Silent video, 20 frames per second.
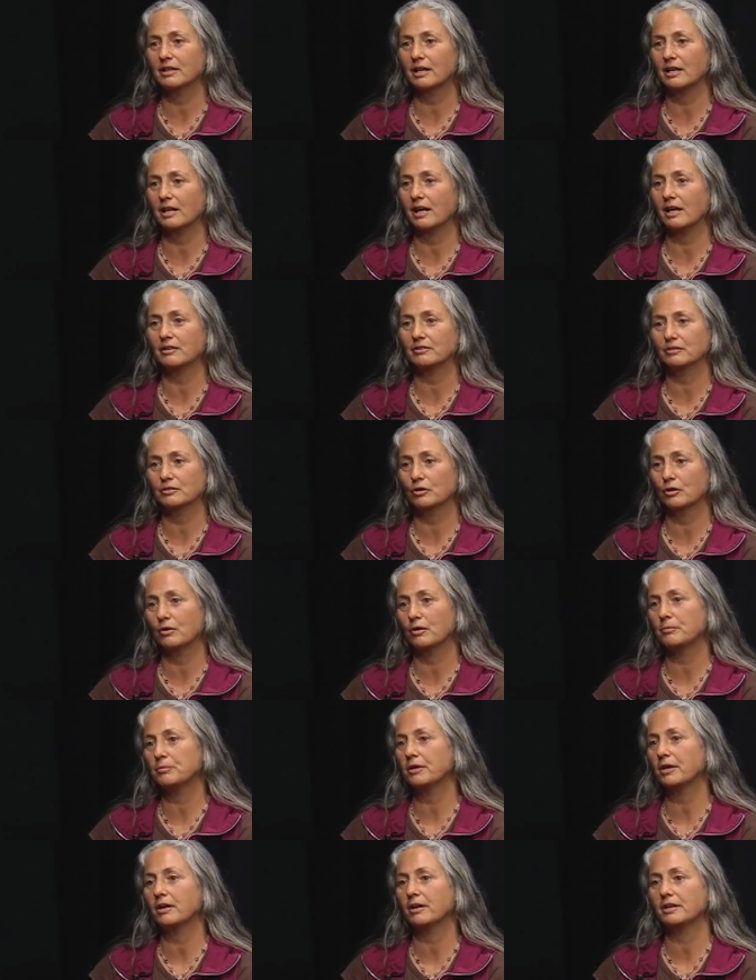I'll go
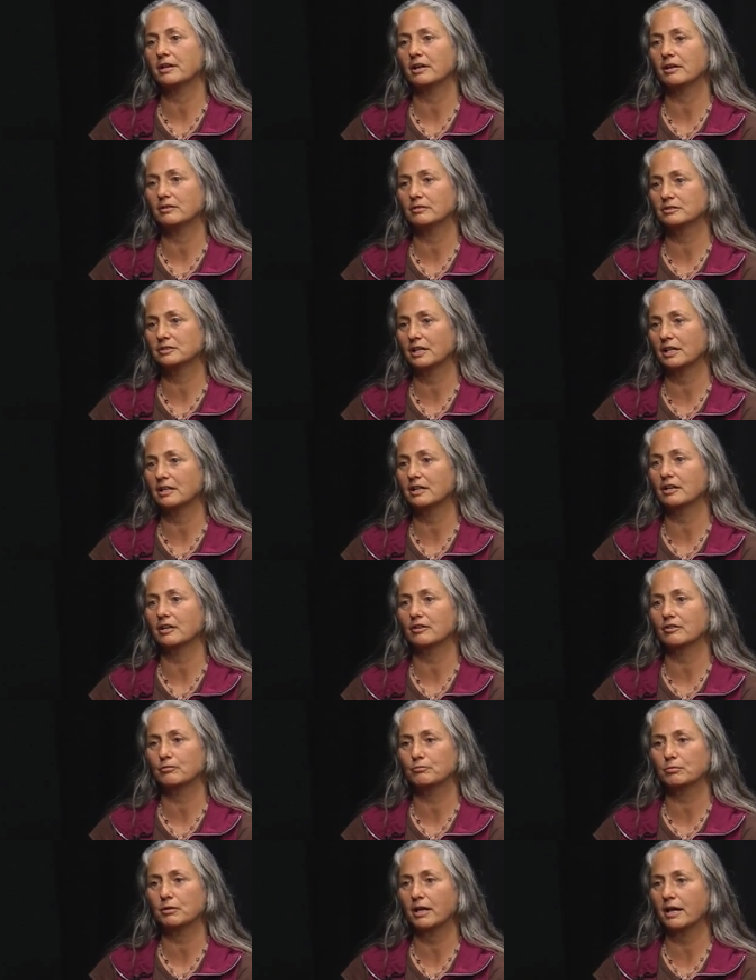up there and I'll take care
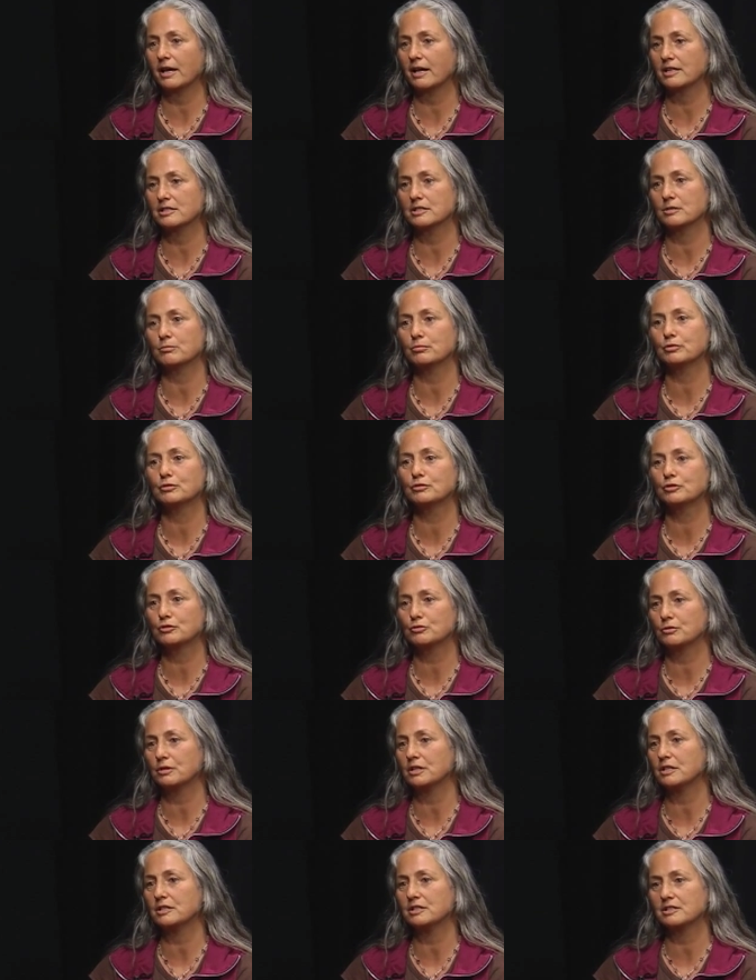of plants and prune
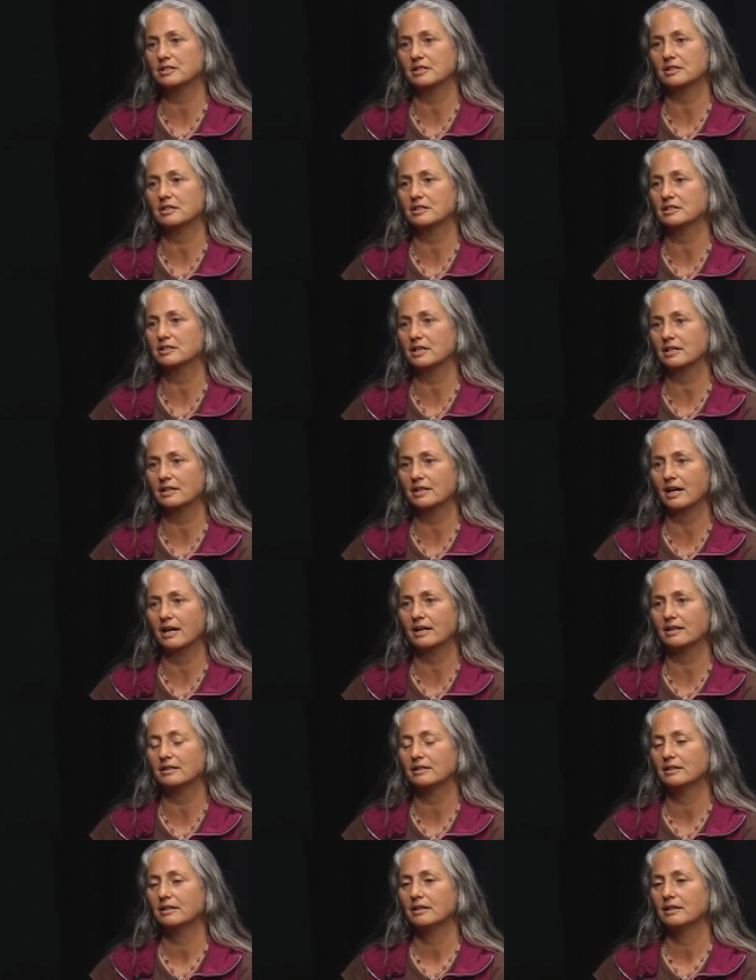trees and things like that.